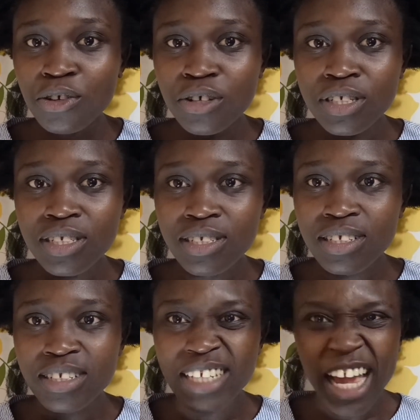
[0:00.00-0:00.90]
Don't
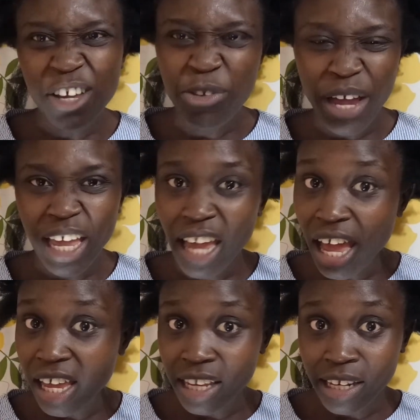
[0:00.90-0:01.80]
yank your
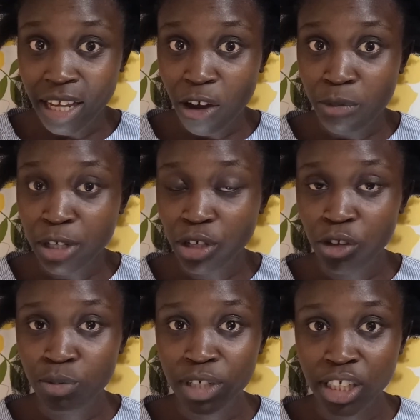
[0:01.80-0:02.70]
hair anyhow. Make
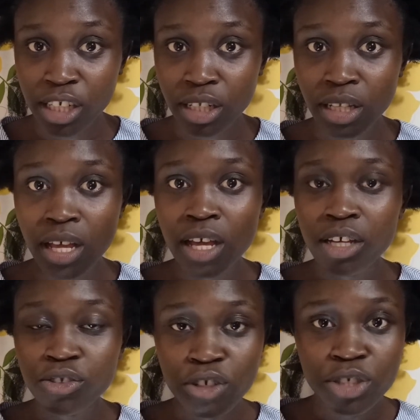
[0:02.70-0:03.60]
sure you be gentle.
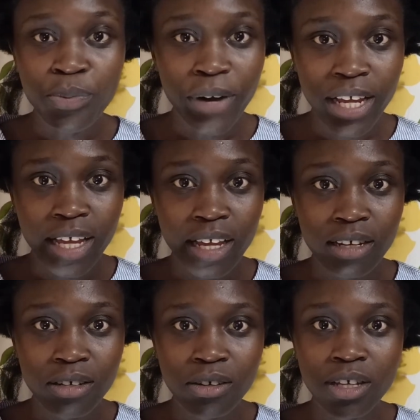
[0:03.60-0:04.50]
Don't break,
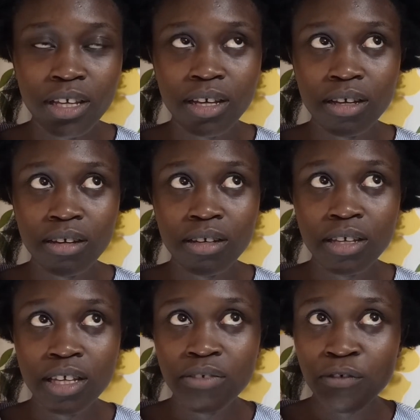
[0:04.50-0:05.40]

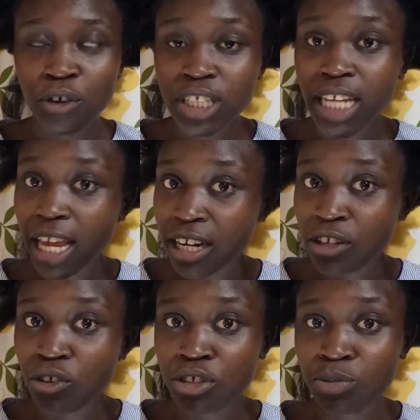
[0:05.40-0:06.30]
if not
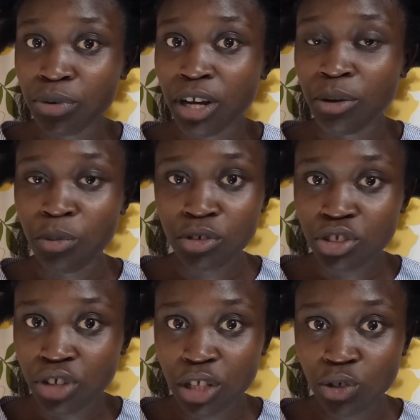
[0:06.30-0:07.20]
any, don't break
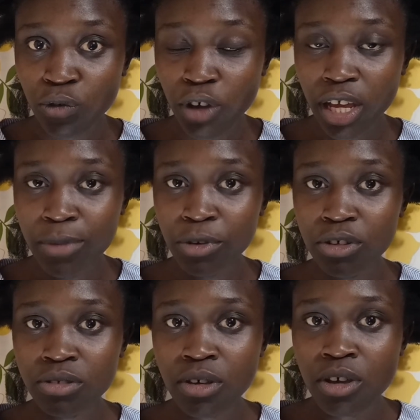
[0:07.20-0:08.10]
more strands of your hair,
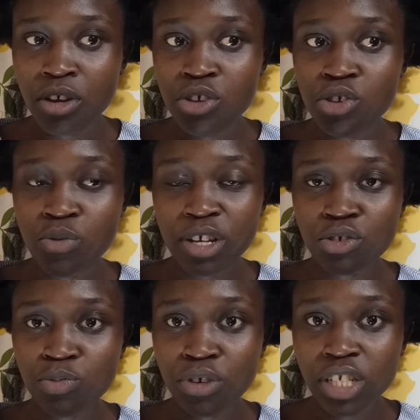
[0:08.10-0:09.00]
because you
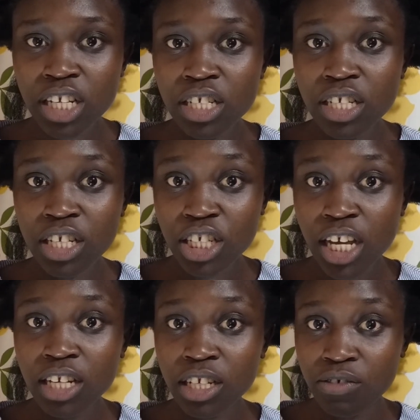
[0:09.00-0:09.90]
want to protect
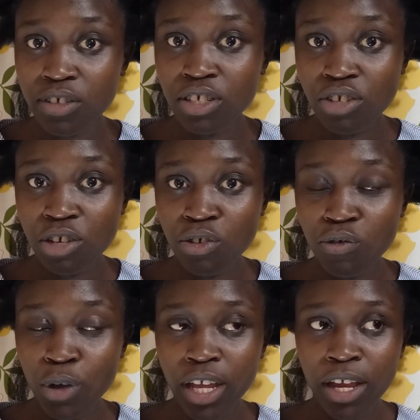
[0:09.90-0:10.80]
each and every
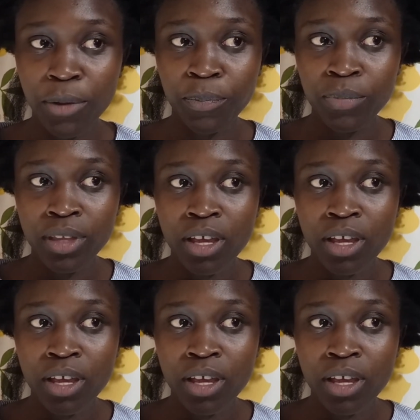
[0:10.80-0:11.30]
strand of your hair.